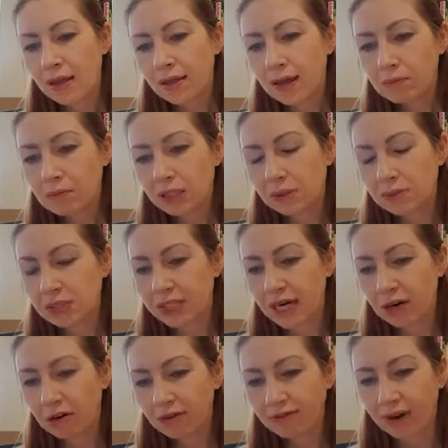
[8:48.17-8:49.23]
That must have been
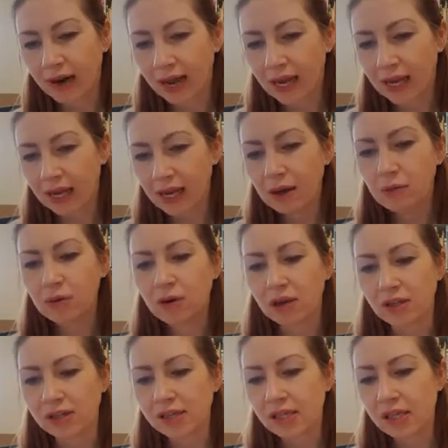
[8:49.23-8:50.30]
terrifying. It
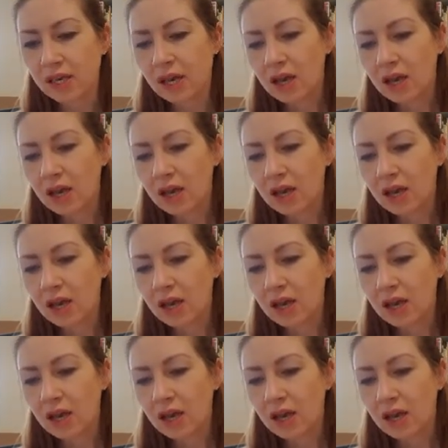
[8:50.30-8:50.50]
was.